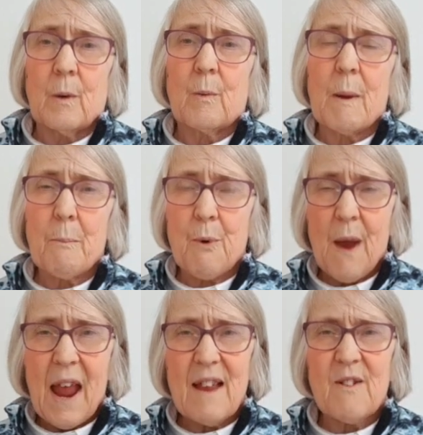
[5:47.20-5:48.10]
We
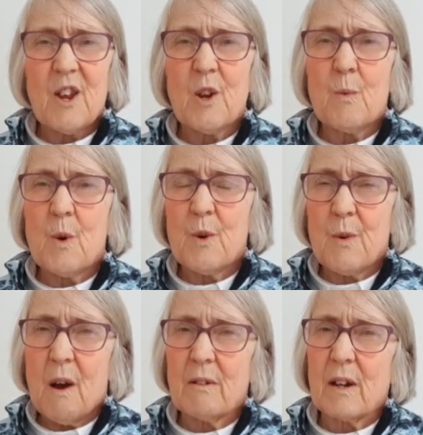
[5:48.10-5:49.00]
pray that you will
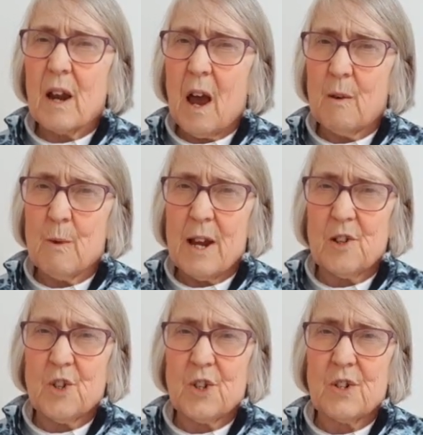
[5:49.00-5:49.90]
grant
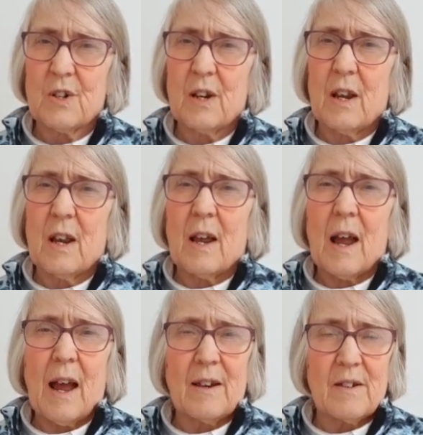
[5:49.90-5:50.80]
courage
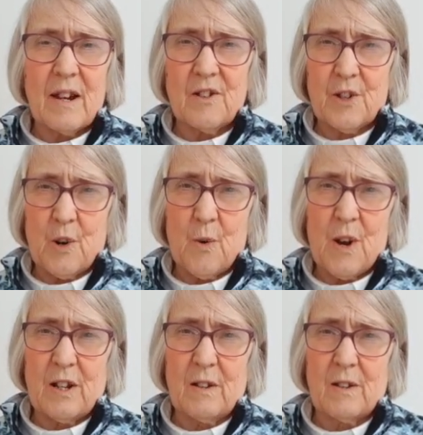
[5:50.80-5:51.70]
and
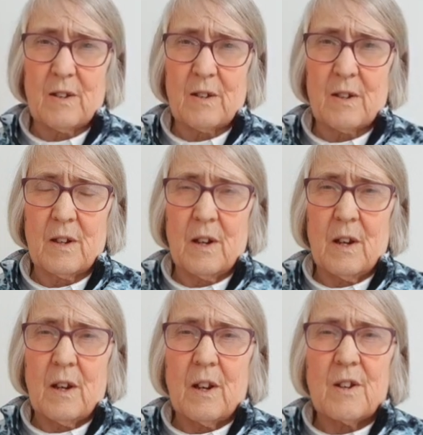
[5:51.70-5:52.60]
endurance
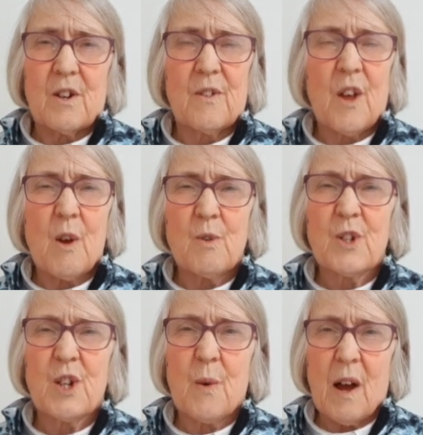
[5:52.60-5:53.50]
to
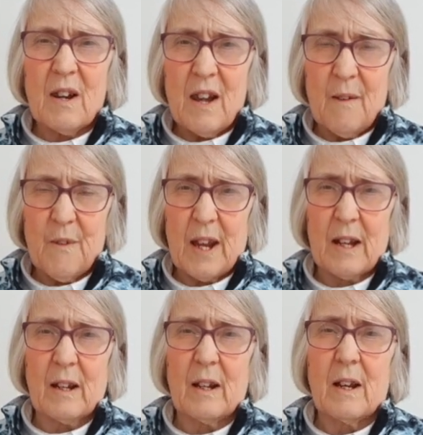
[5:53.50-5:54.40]
those who are
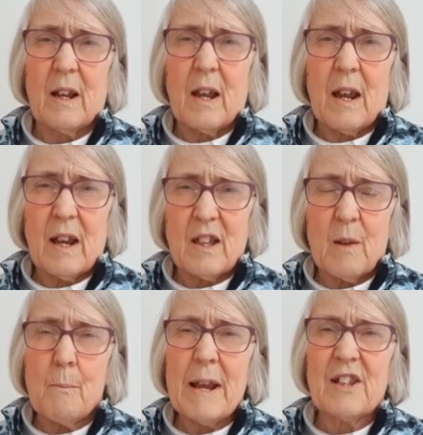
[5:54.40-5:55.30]
living in the
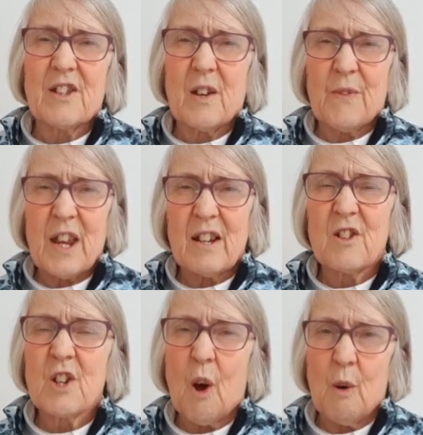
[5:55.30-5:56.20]
midst of the
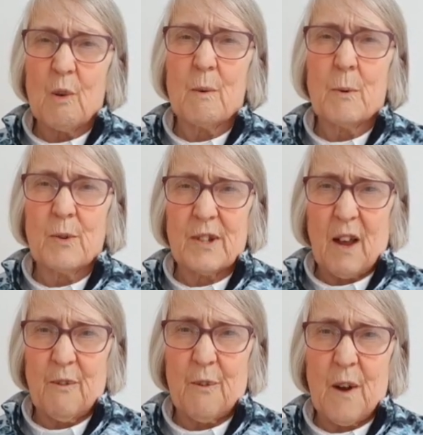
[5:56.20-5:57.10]
intolerable
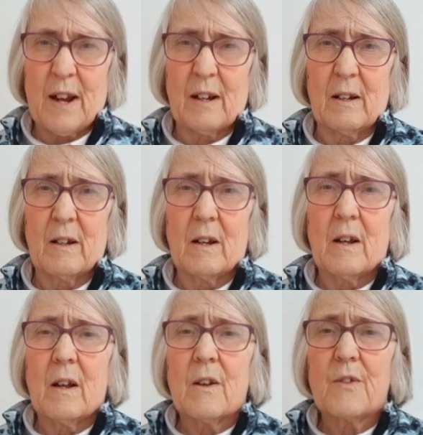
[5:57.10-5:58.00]
suffering
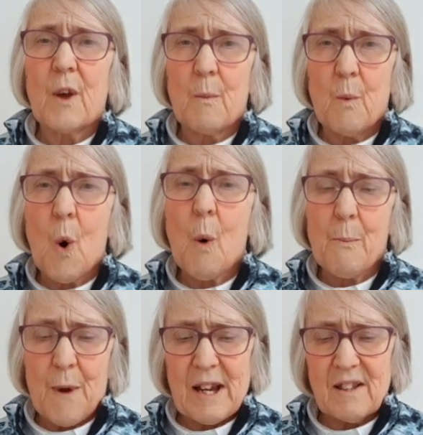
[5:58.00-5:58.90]
that war
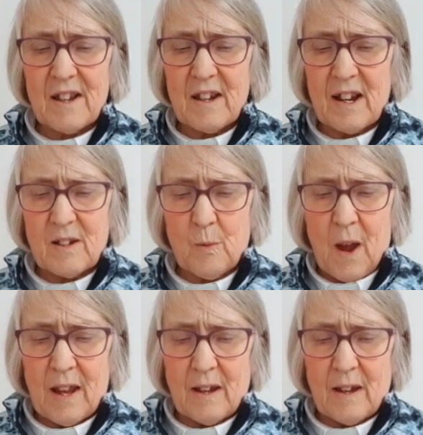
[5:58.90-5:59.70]
brings in its wake.